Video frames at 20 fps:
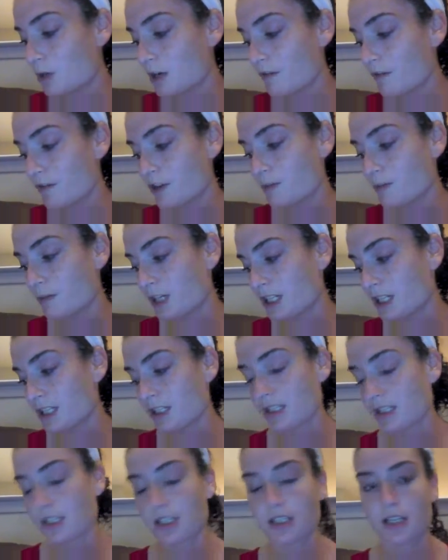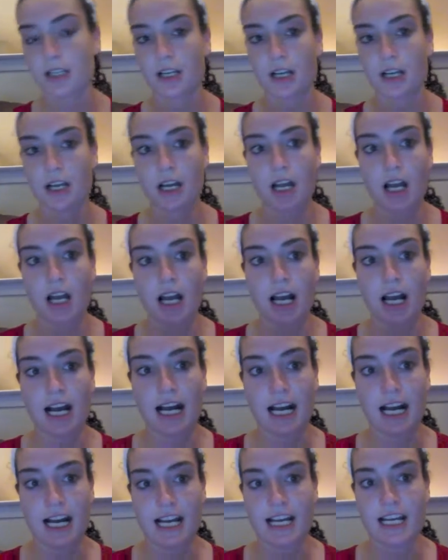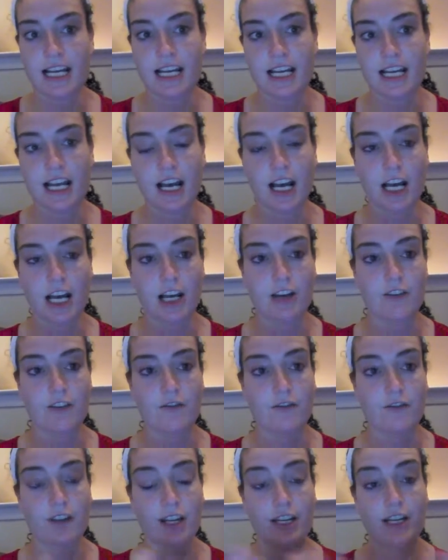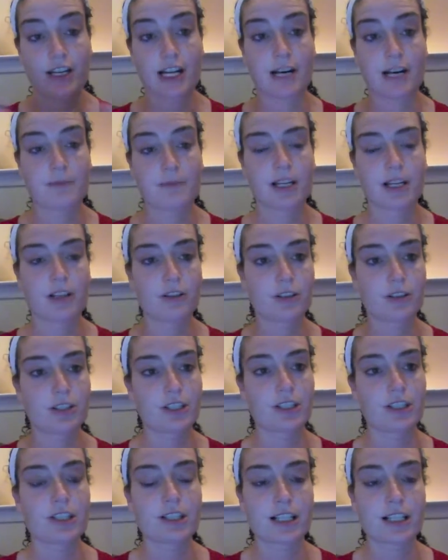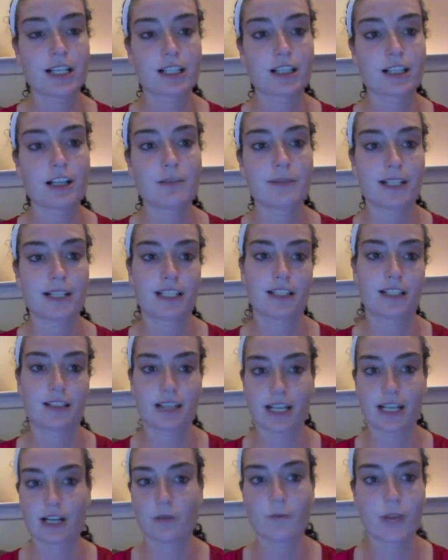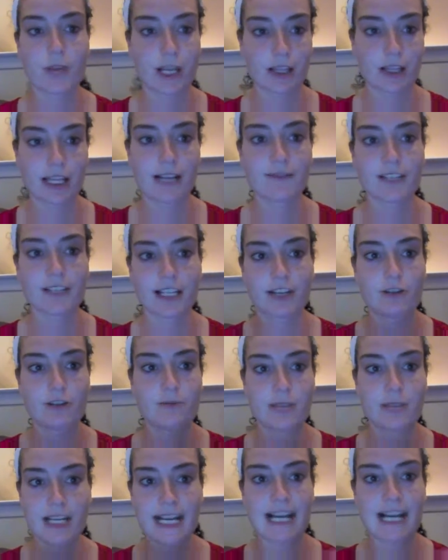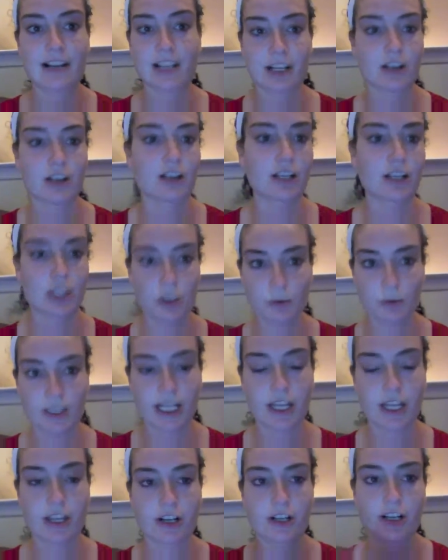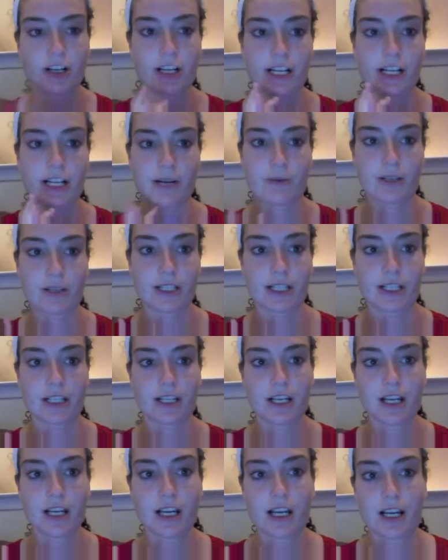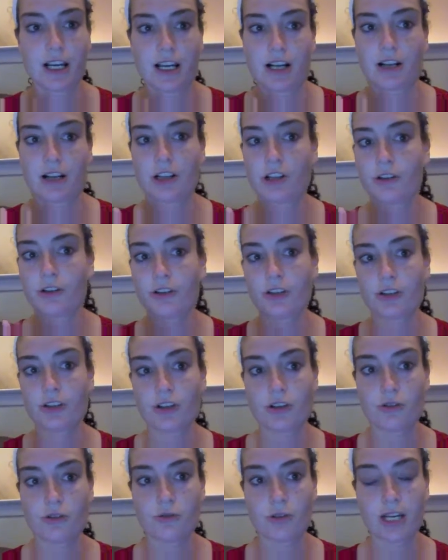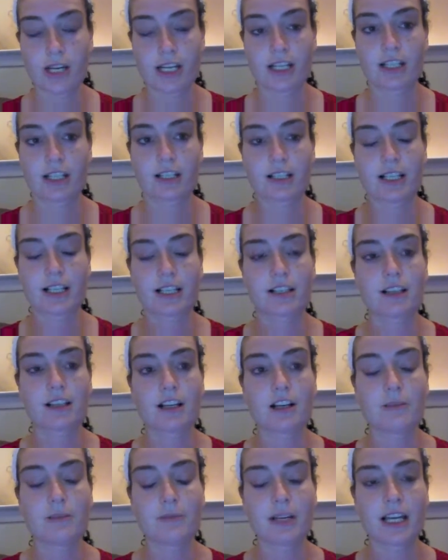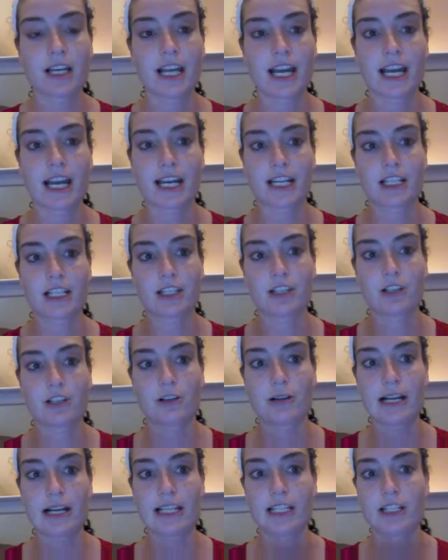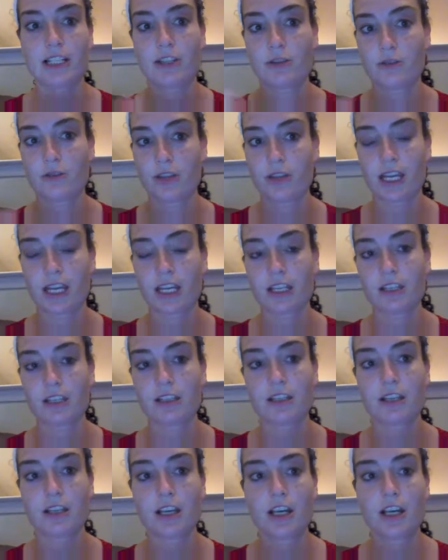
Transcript: a few months I have not been close to Success Club, and it's like a week left, like it would be now like August 23rd, and I wasn't close to hitting Success Club. And so I did two things